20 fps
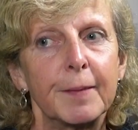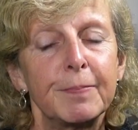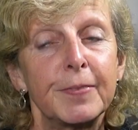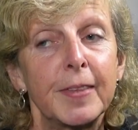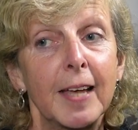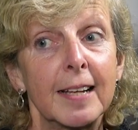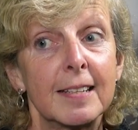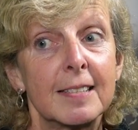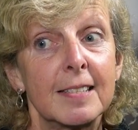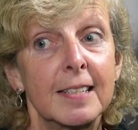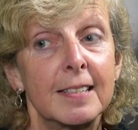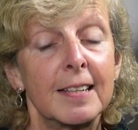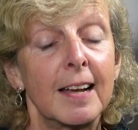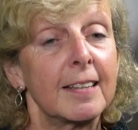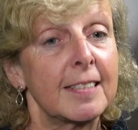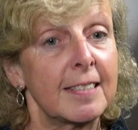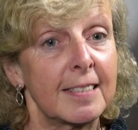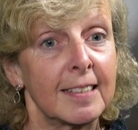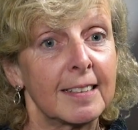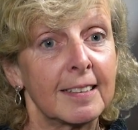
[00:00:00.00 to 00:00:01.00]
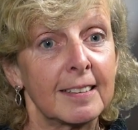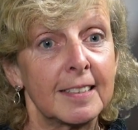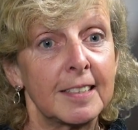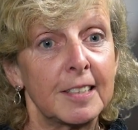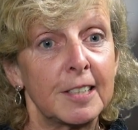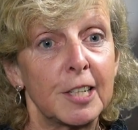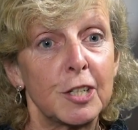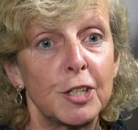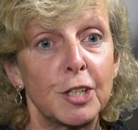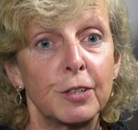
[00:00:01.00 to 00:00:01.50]
That's a nice little
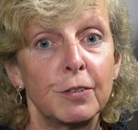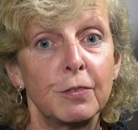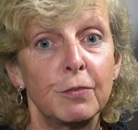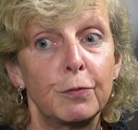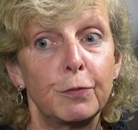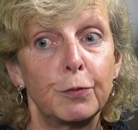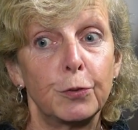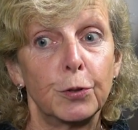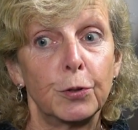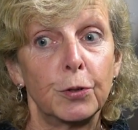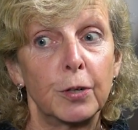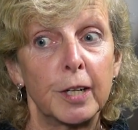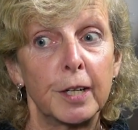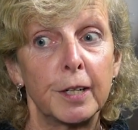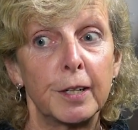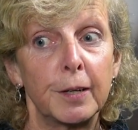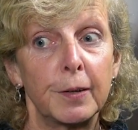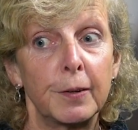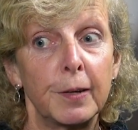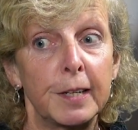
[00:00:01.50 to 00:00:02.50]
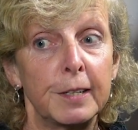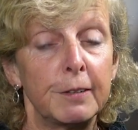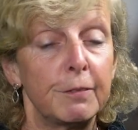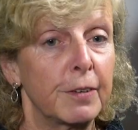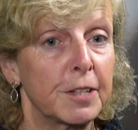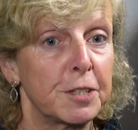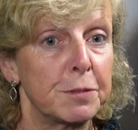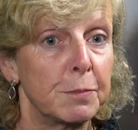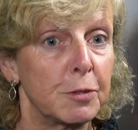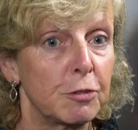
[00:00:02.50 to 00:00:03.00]
addition for an
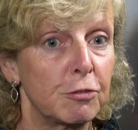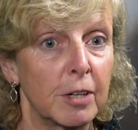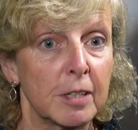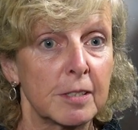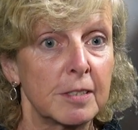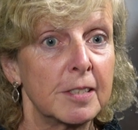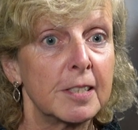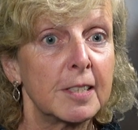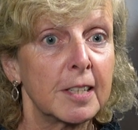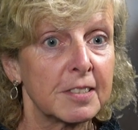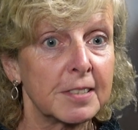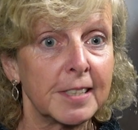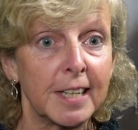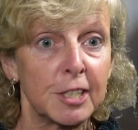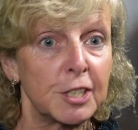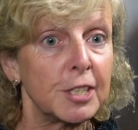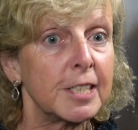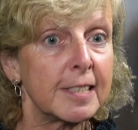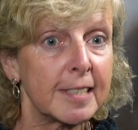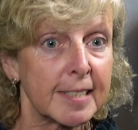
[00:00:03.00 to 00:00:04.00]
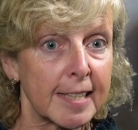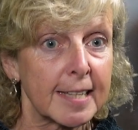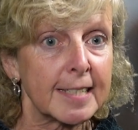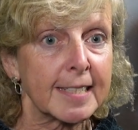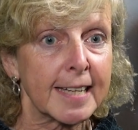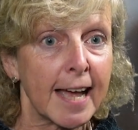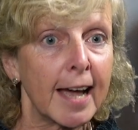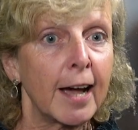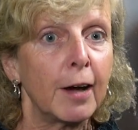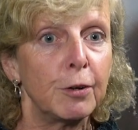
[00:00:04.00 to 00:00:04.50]
investment trust that doesn't actually set
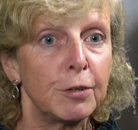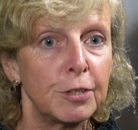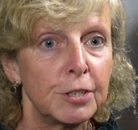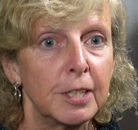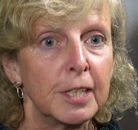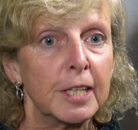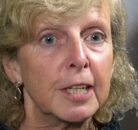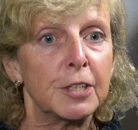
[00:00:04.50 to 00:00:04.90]
out